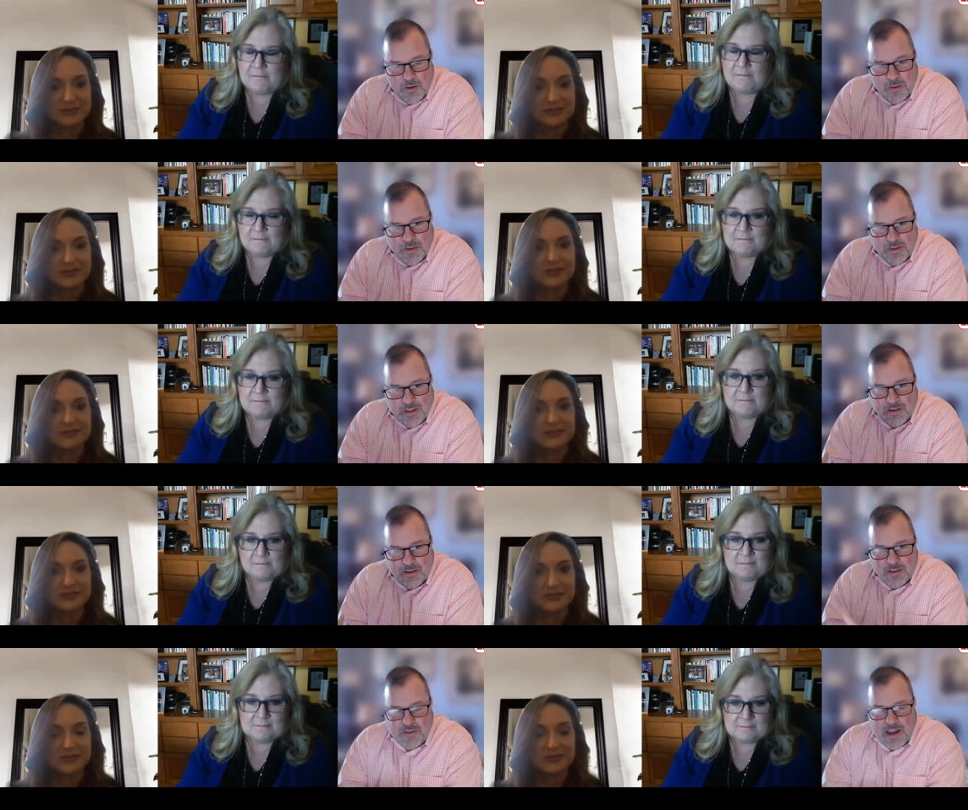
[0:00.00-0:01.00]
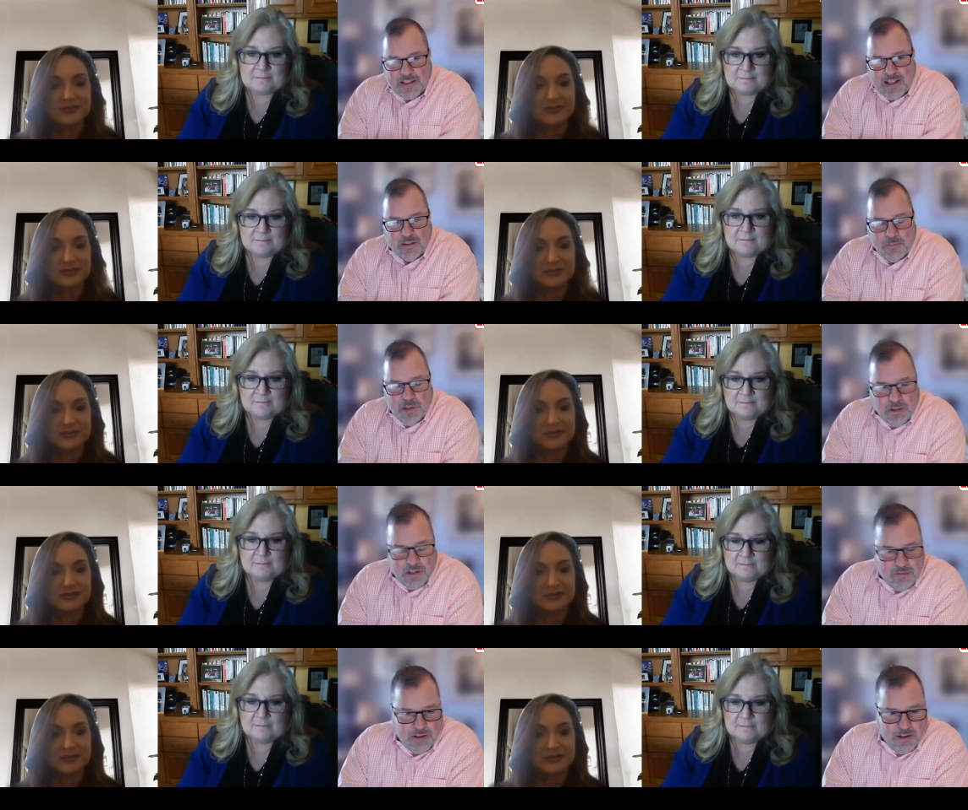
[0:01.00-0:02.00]
Speaker 1: You know, the the fact that the building
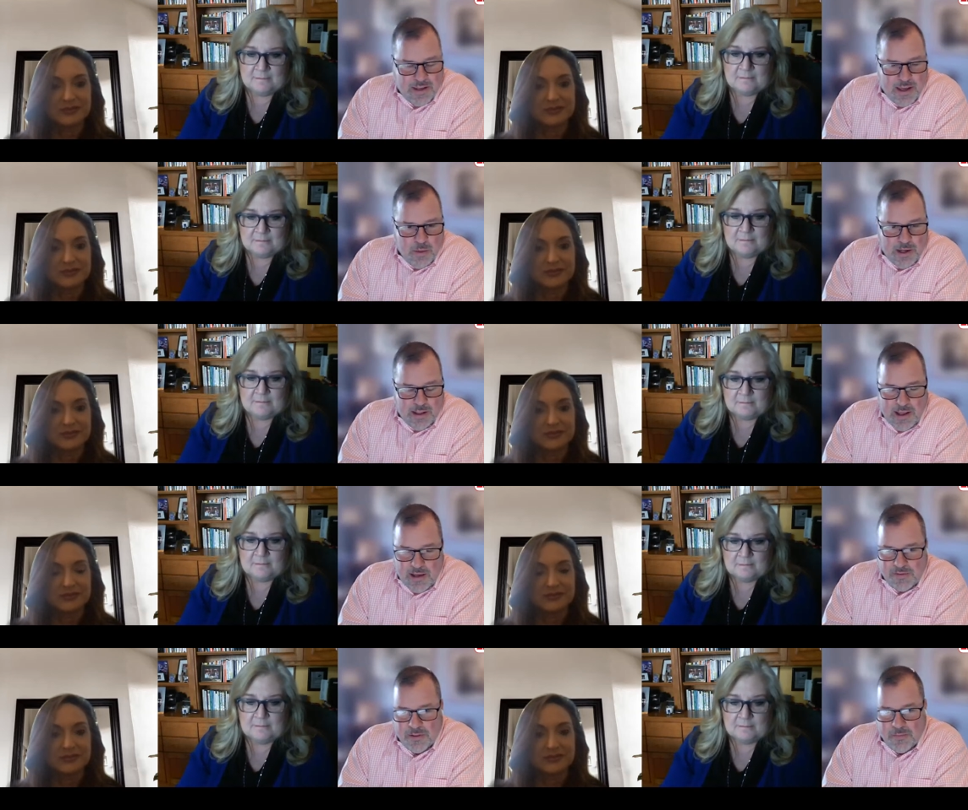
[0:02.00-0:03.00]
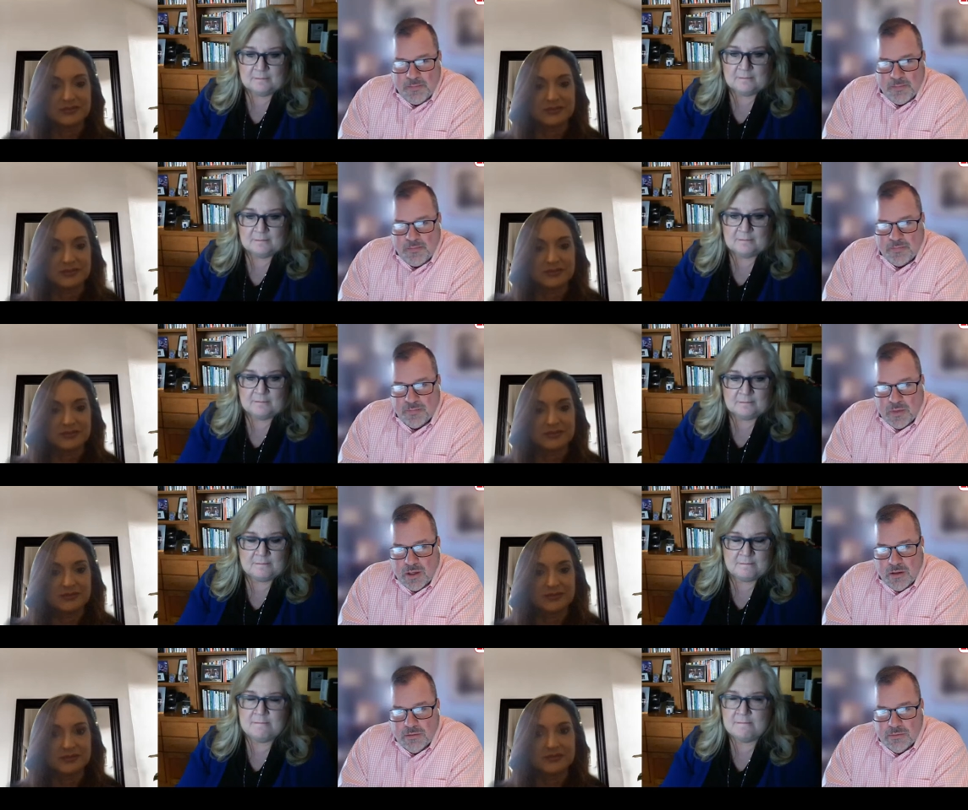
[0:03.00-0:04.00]
didn't run the same when he left.
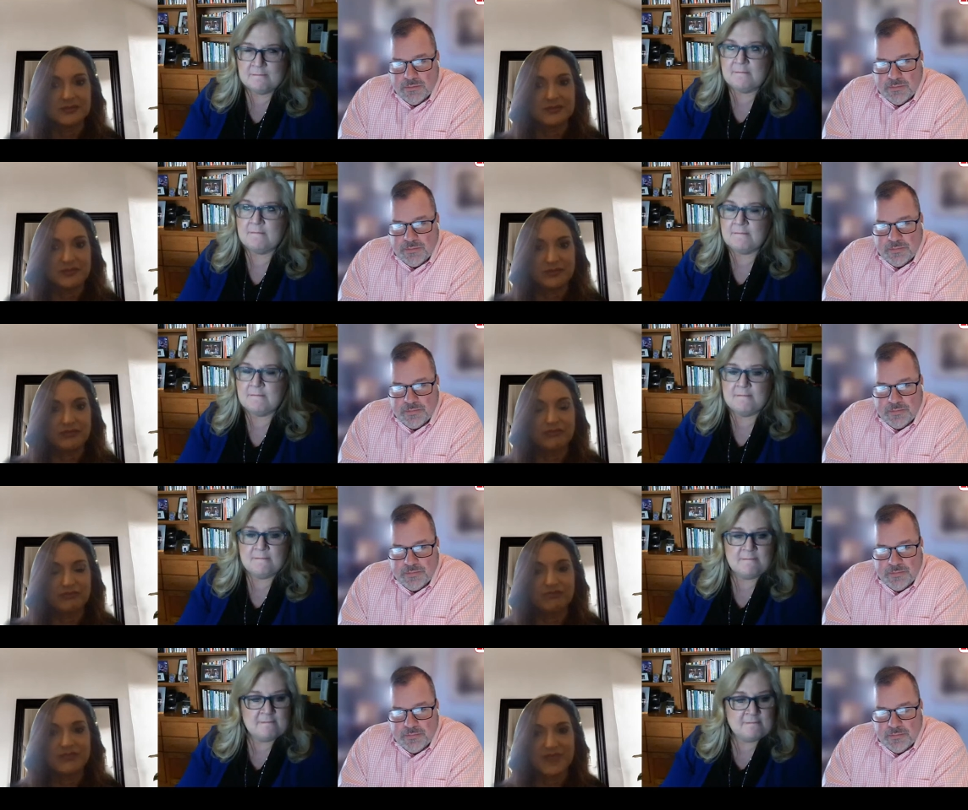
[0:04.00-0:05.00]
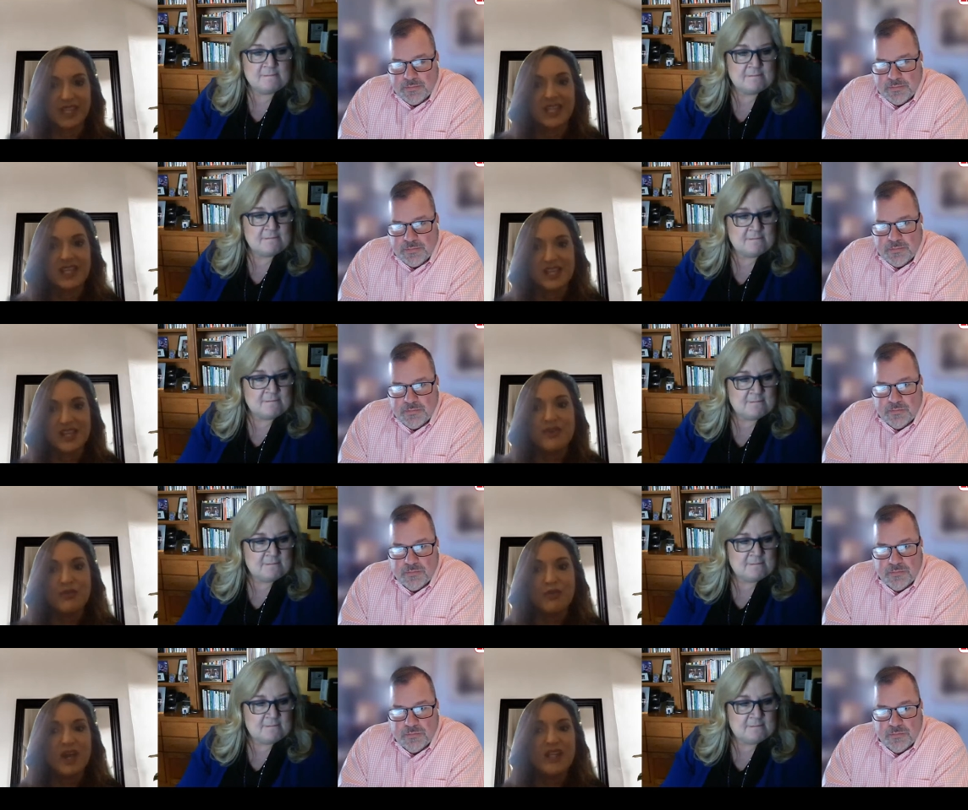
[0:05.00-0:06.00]
Mm-hmm. Mm-hmm.
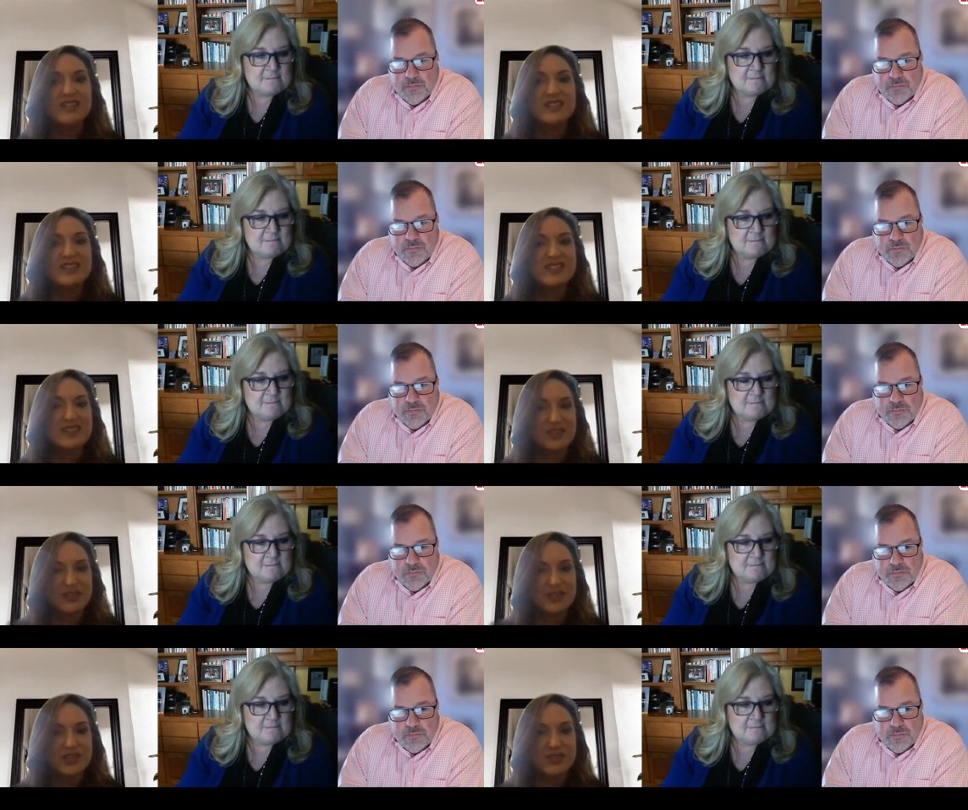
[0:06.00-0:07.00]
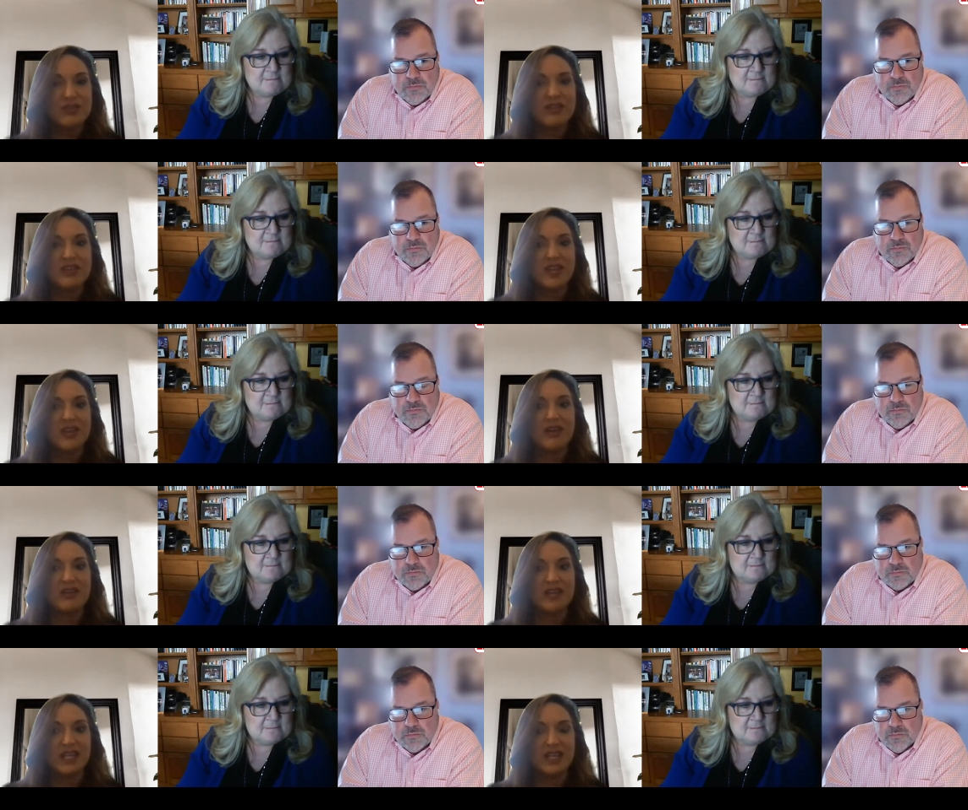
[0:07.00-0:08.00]
Speaker 2: What skills do you think
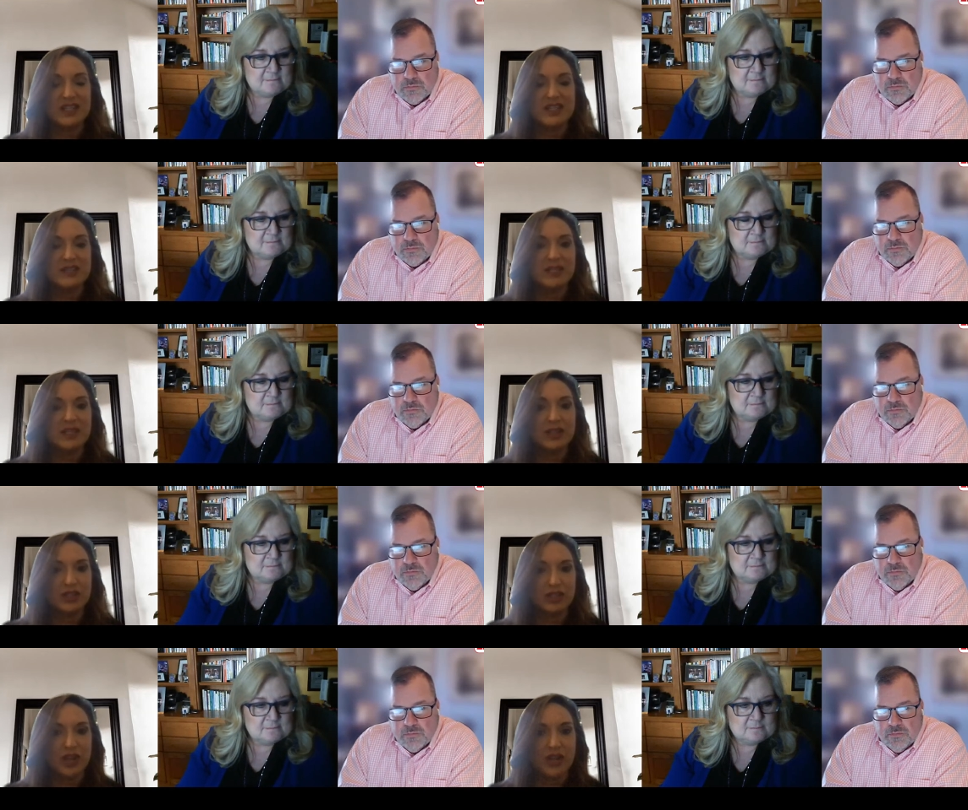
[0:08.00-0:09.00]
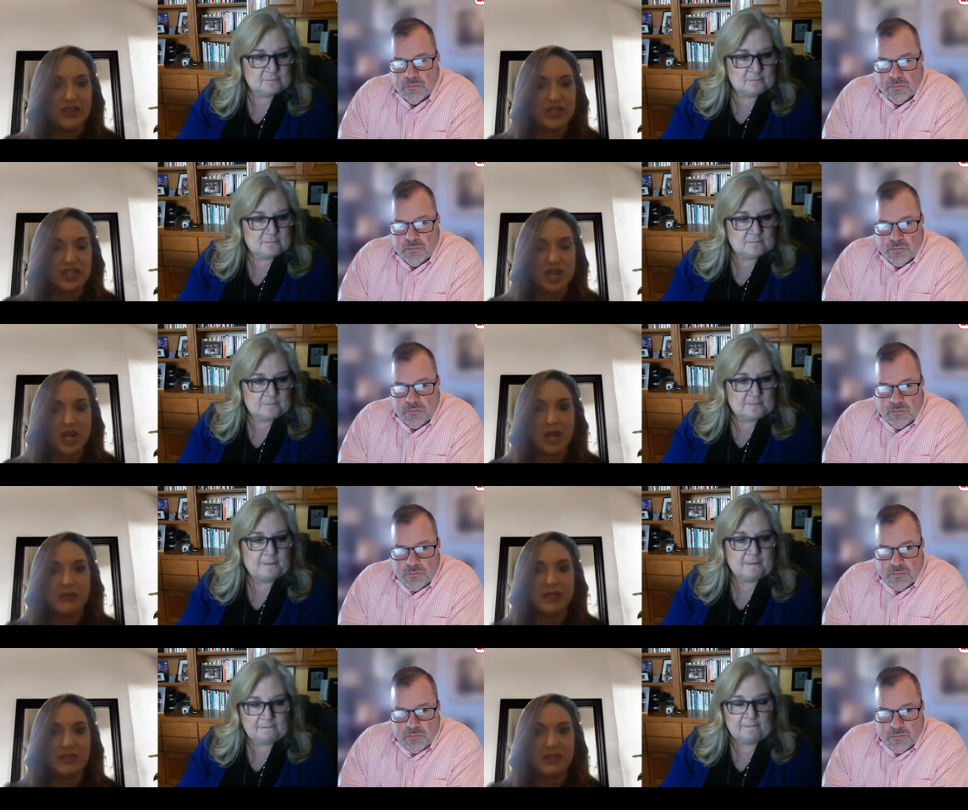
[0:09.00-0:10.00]
are needed to be learned on the
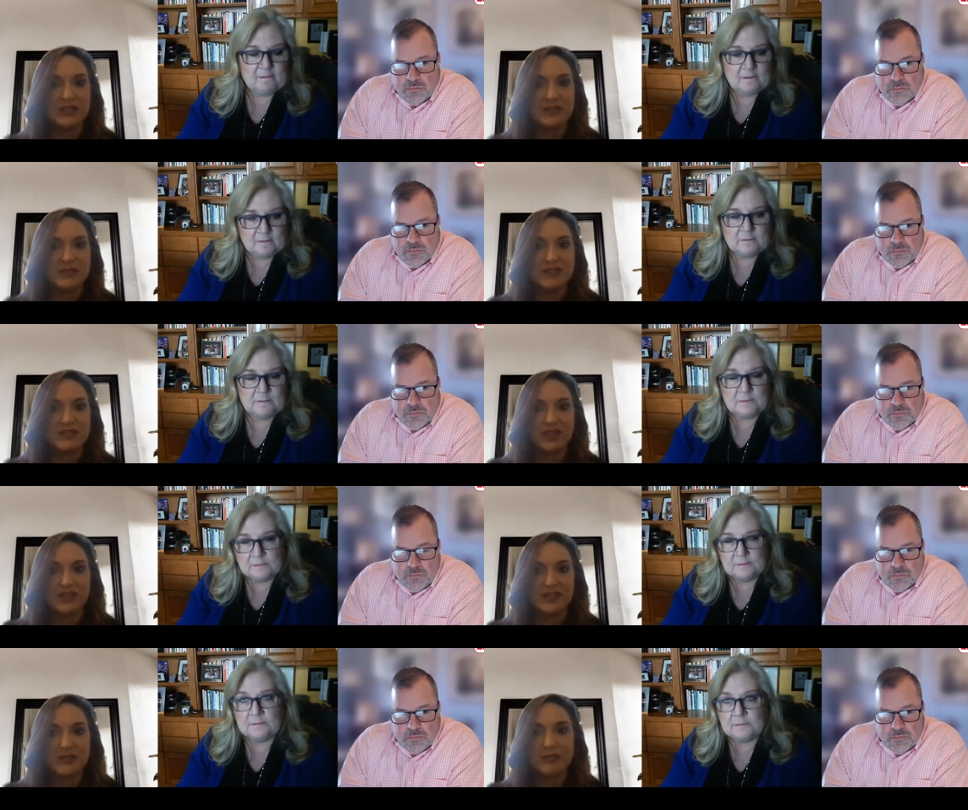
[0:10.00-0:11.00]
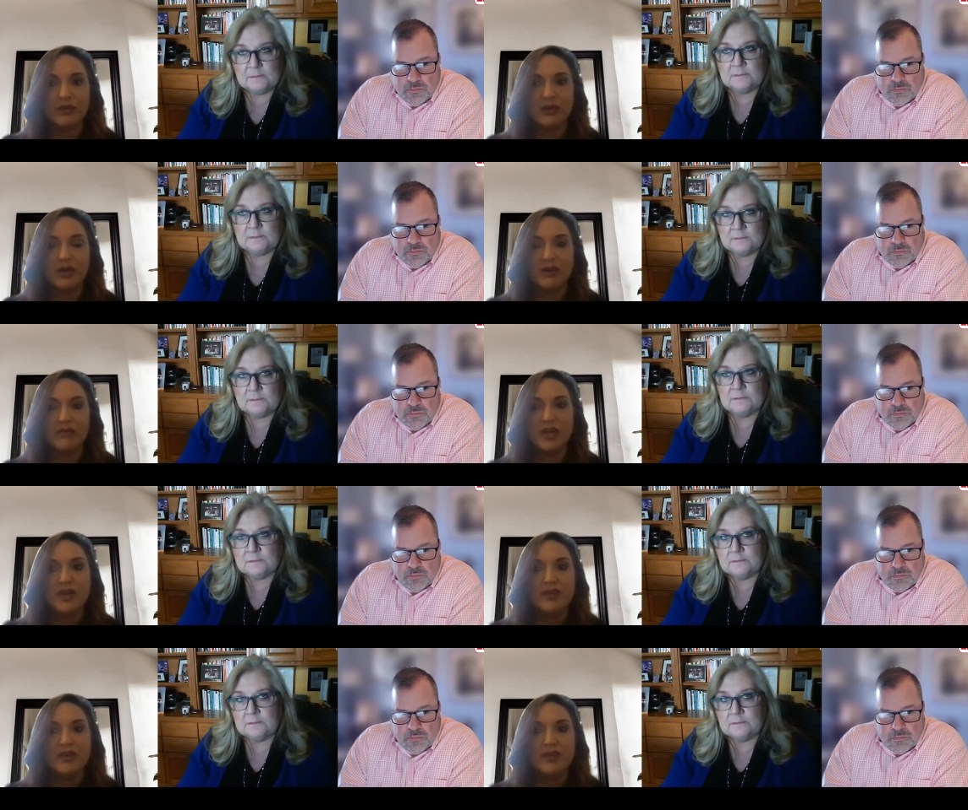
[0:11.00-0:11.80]
job in the specific example of,